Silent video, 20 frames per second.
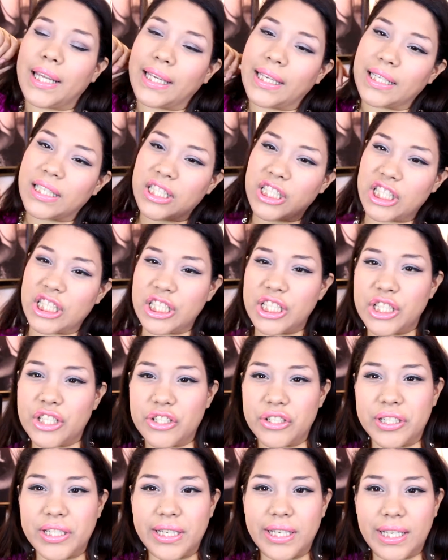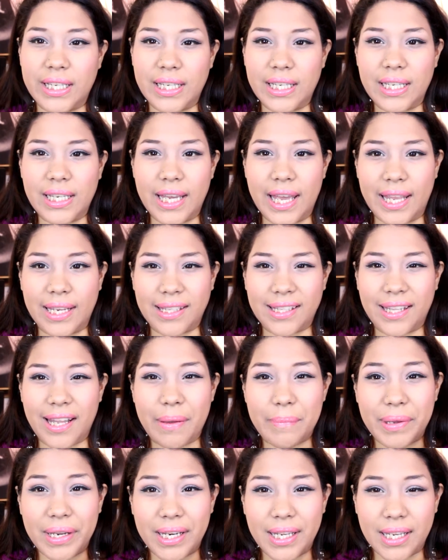like gingery and
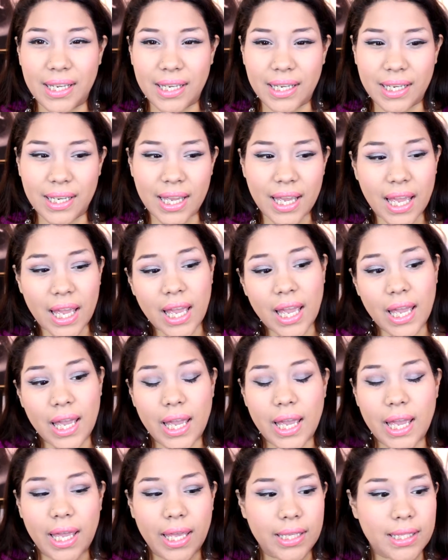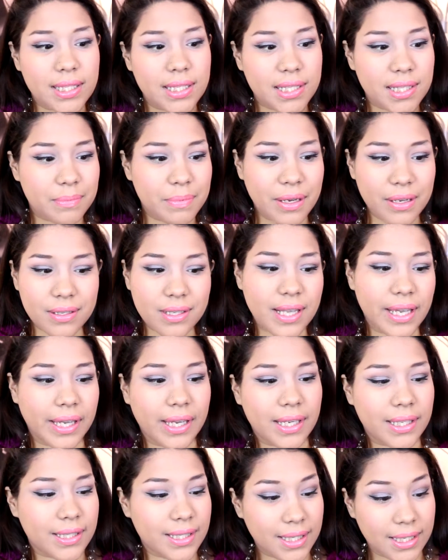lemony. It smells like
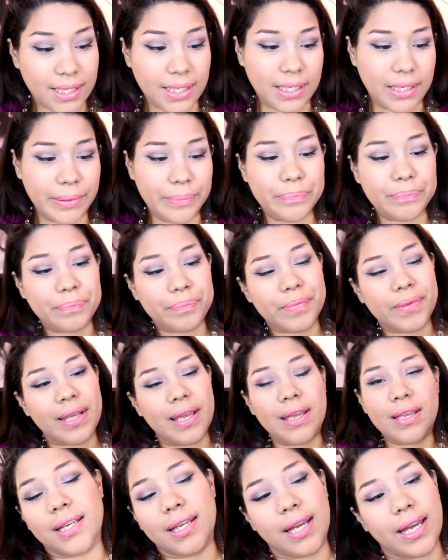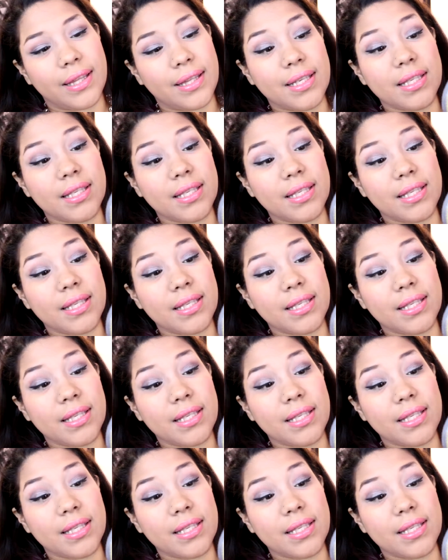a tea, and